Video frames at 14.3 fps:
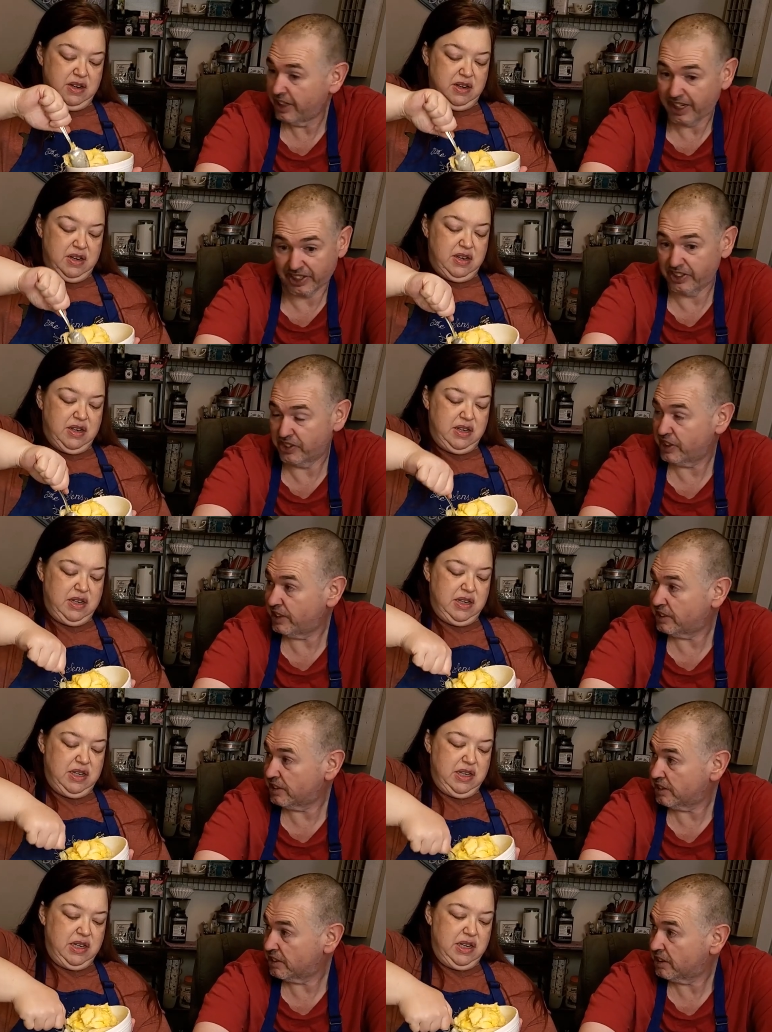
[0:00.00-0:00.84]
Speaker 1: and then just
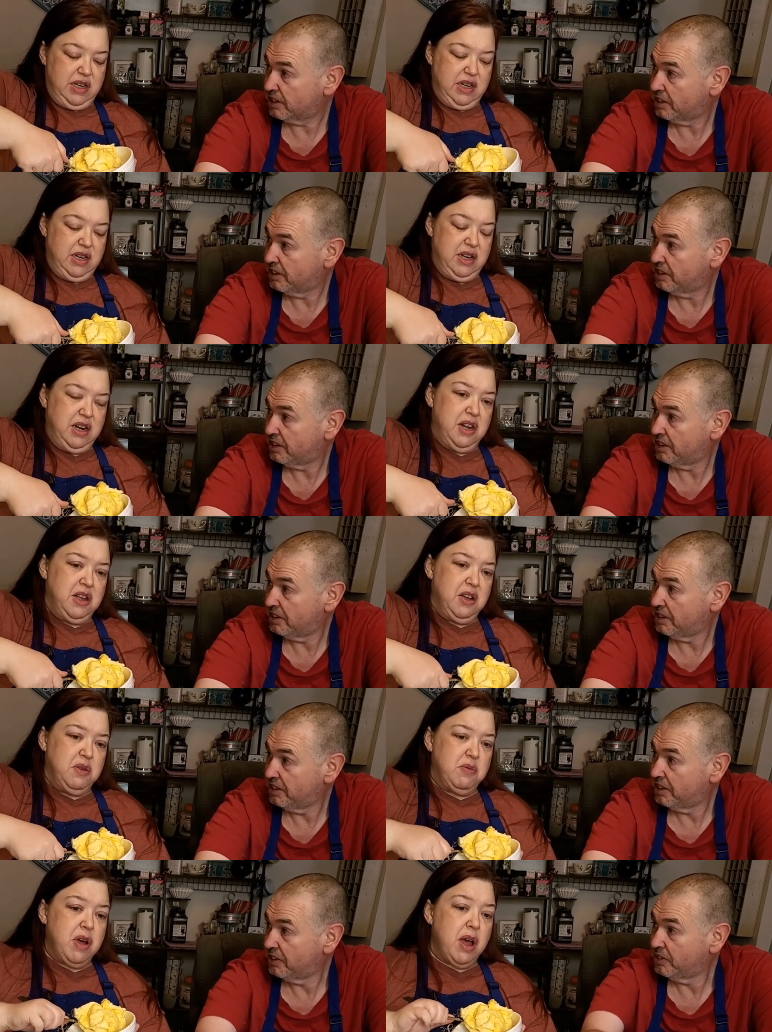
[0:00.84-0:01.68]
eats it.
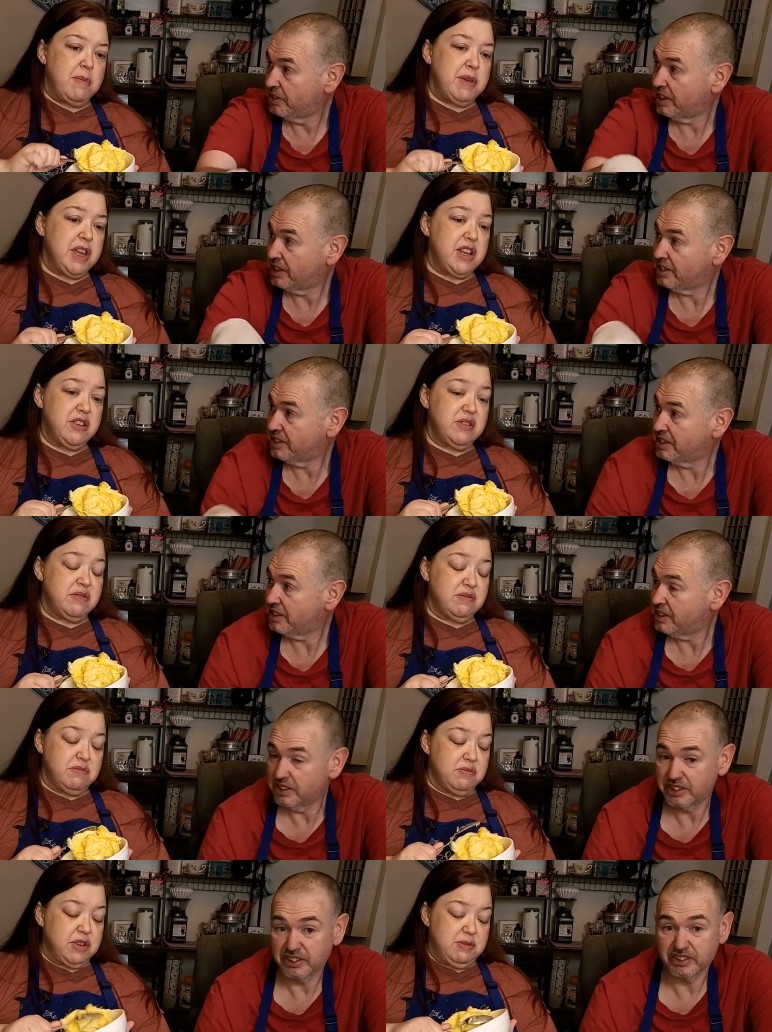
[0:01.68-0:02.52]
Well, I mean,
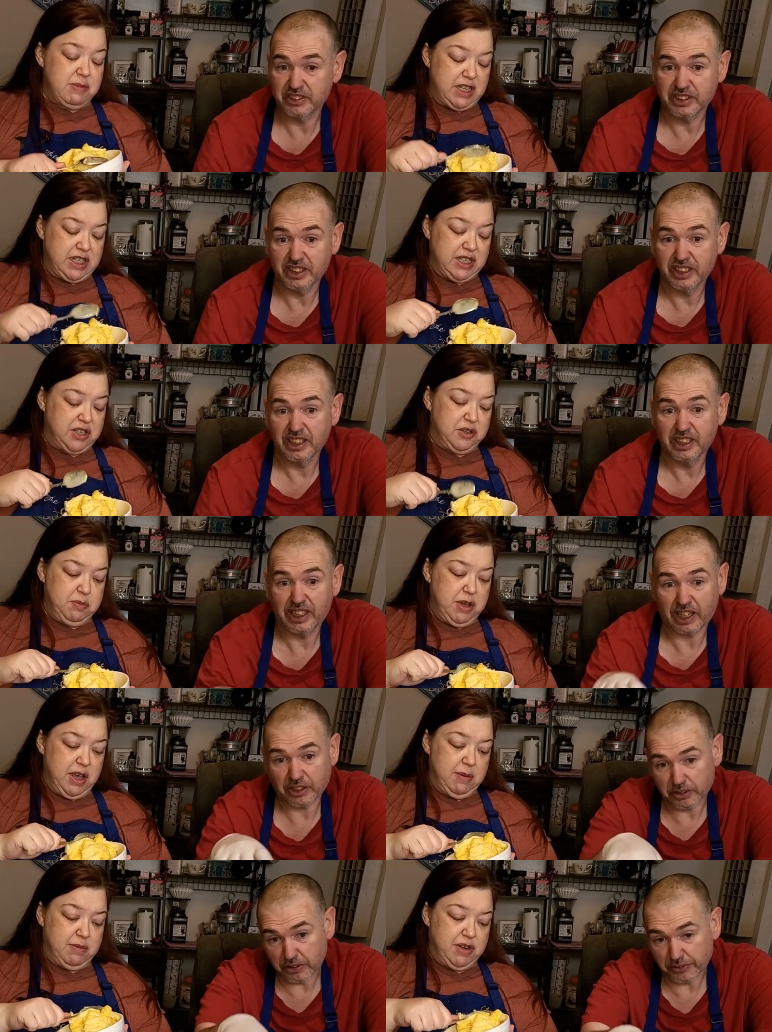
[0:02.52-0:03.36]
we might
Speaker 2: still
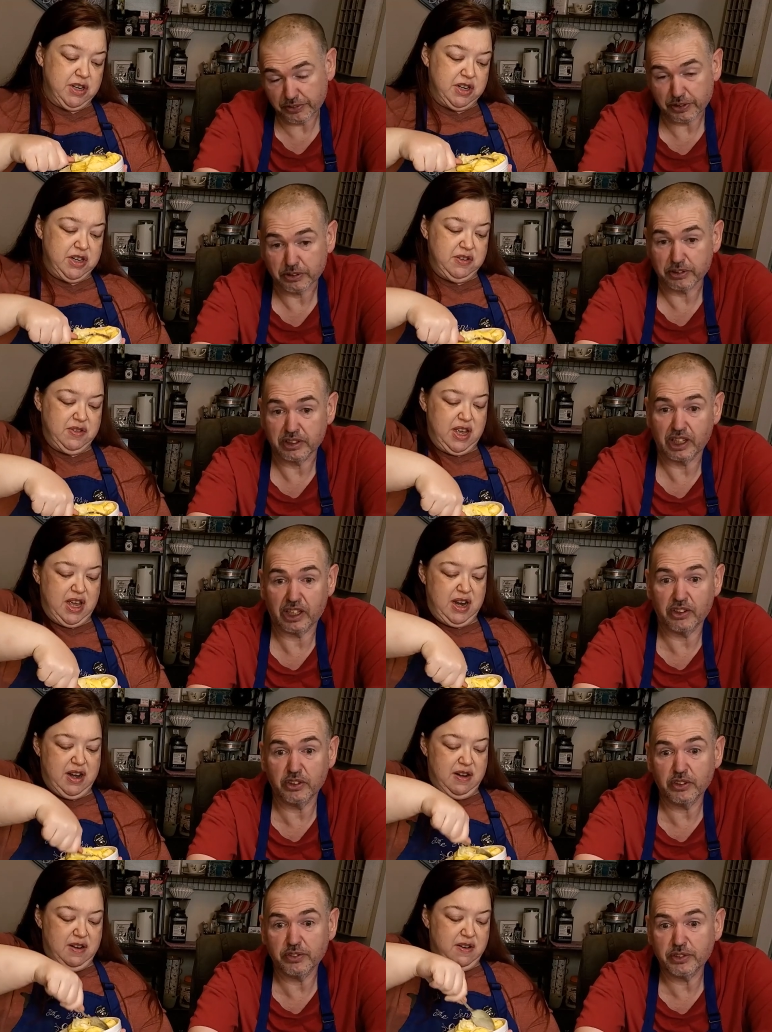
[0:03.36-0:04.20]
be able to do that. I
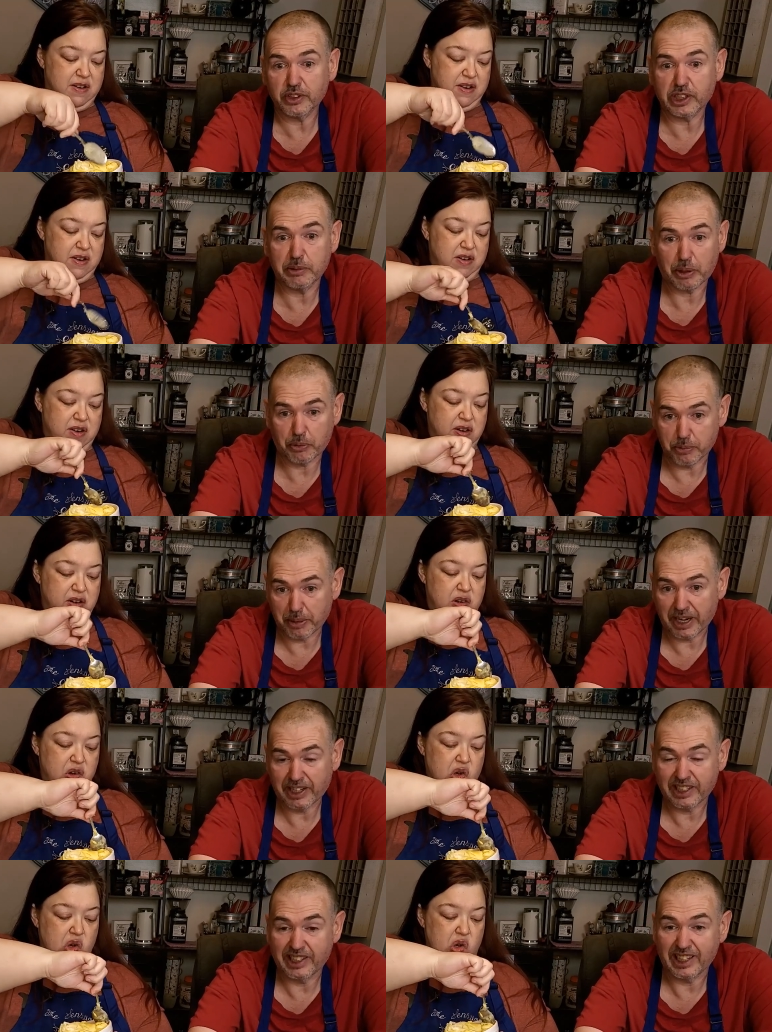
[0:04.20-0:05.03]
don't know if it'll come out. We
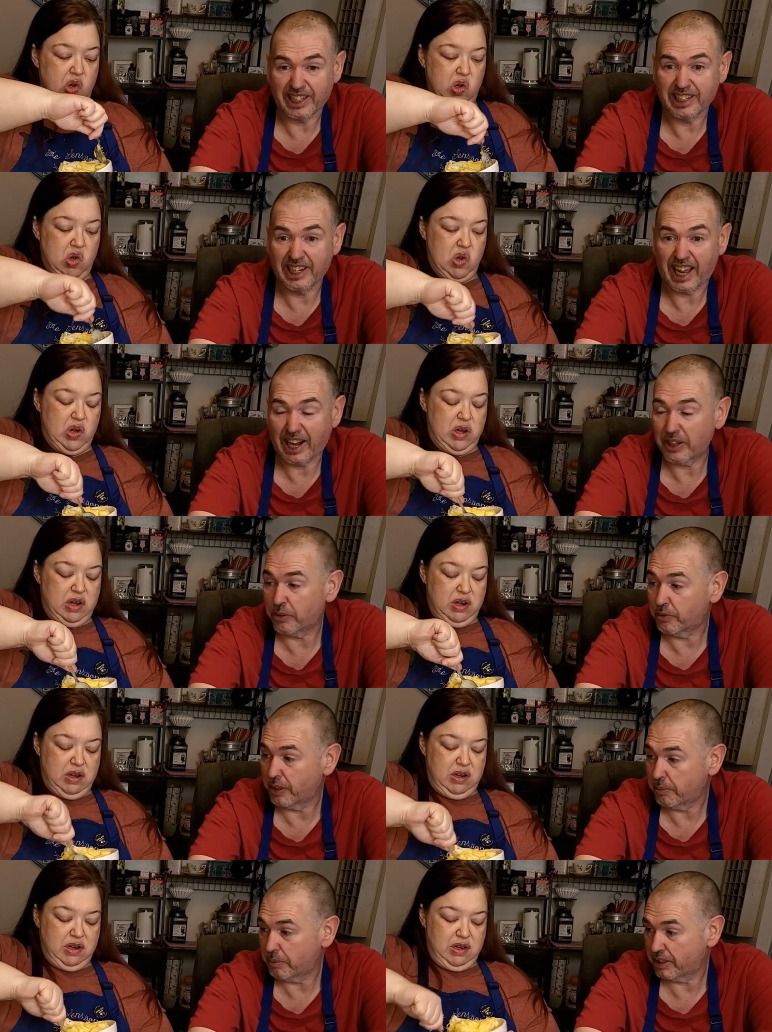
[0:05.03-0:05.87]
may need to eat it out of
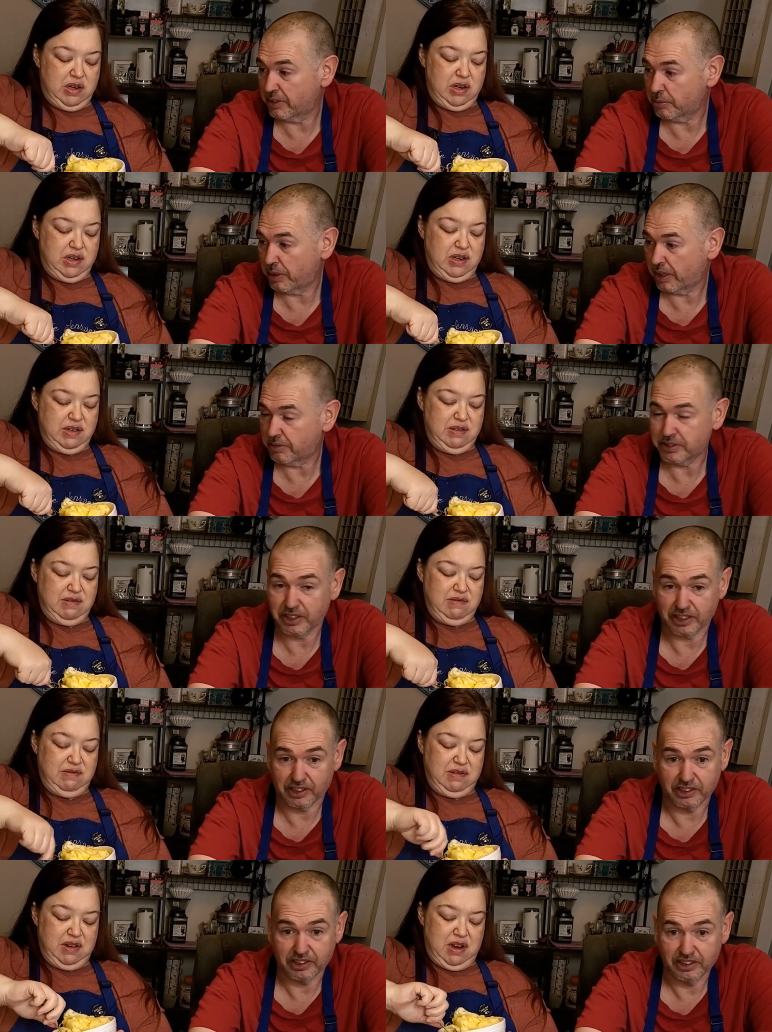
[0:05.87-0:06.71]
the ramekins, but I was
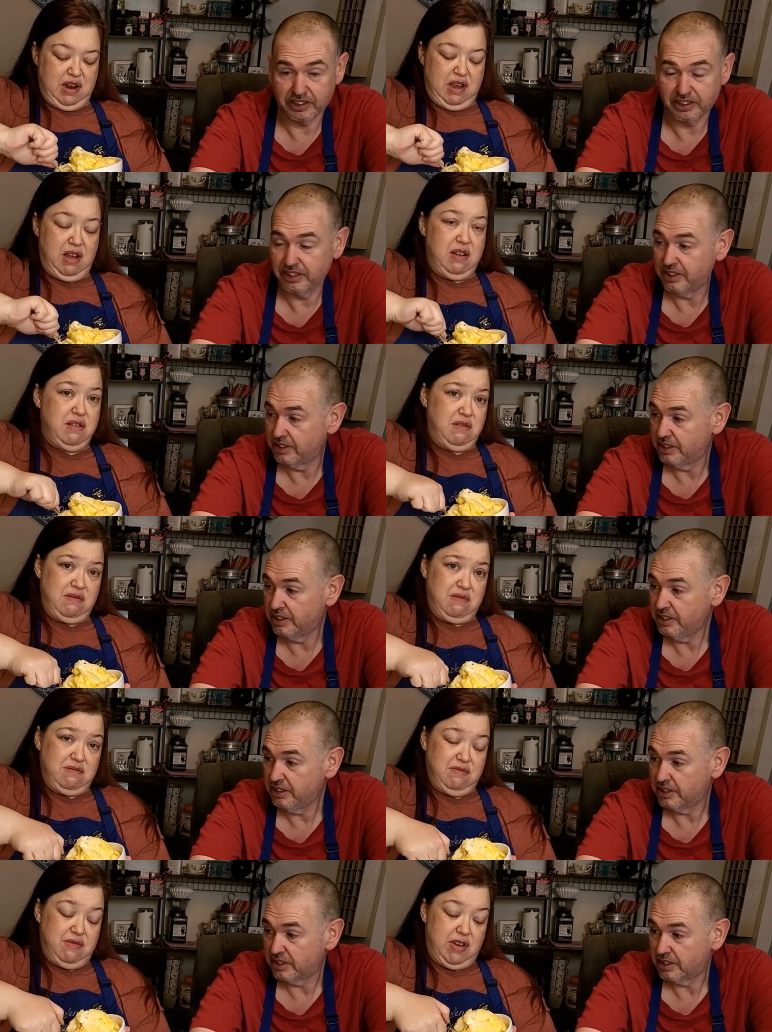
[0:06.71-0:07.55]
thinking. Oh.
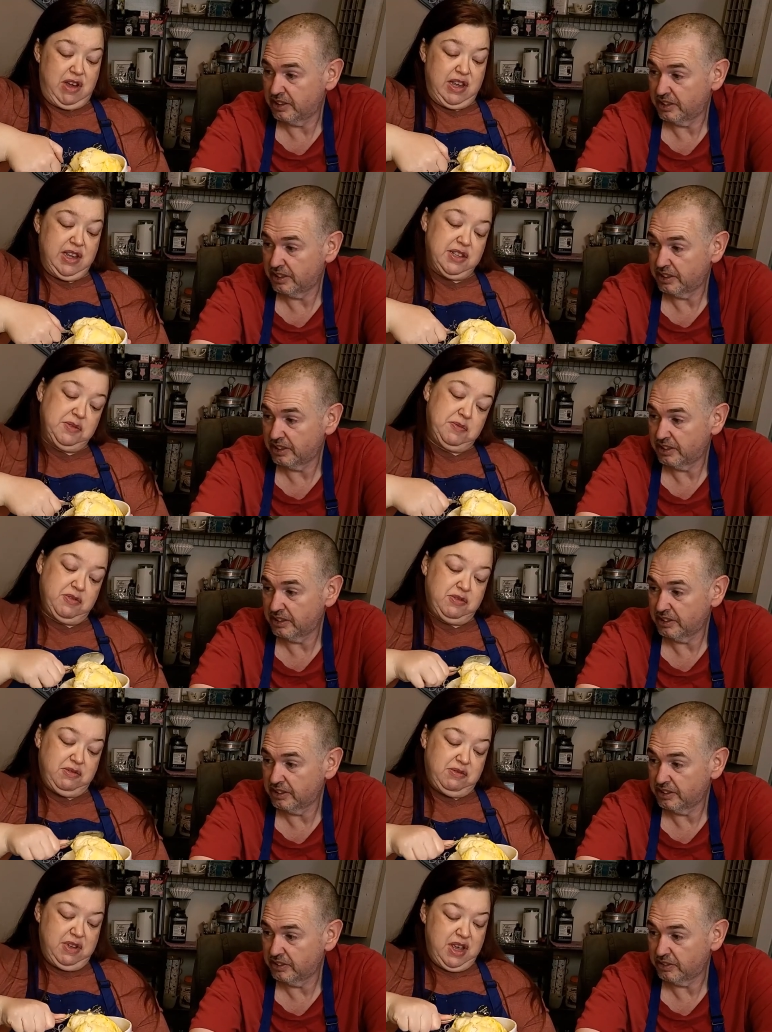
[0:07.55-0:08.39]
Speaker 1: Well, I guess we'll